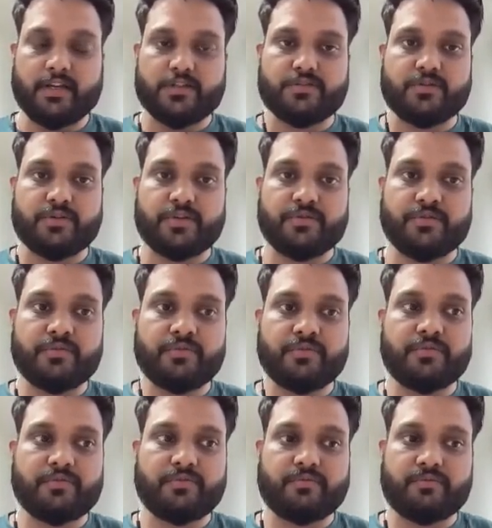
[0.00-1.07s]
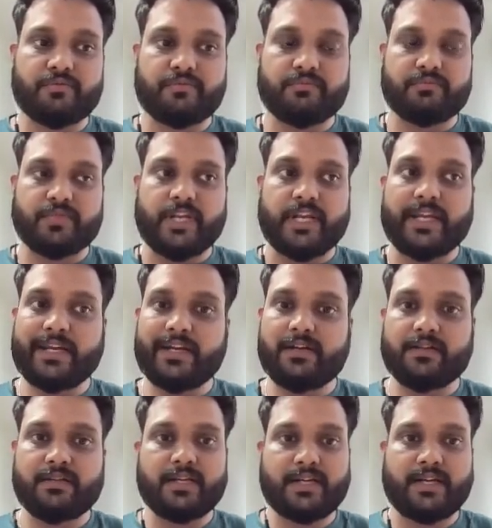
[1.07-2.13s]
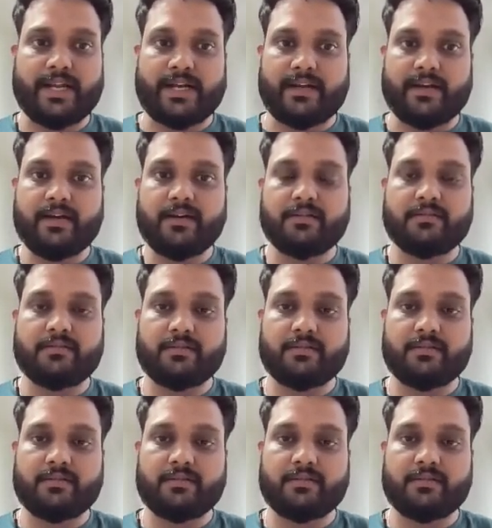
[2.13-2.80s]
So you need the data,